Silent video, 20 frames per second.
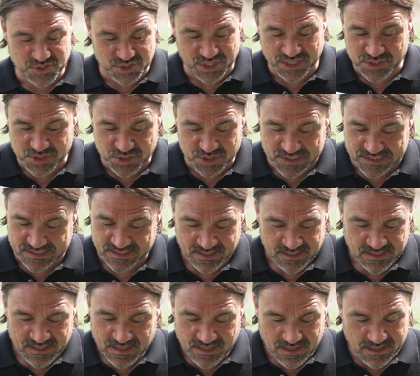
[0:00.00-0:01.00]
changes
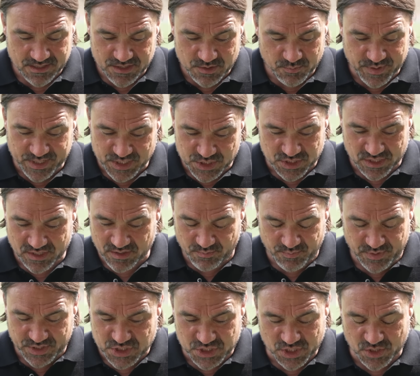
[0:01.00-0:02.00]
the
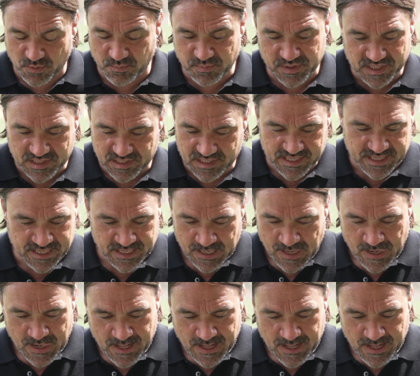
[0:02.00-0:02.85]
picture completely.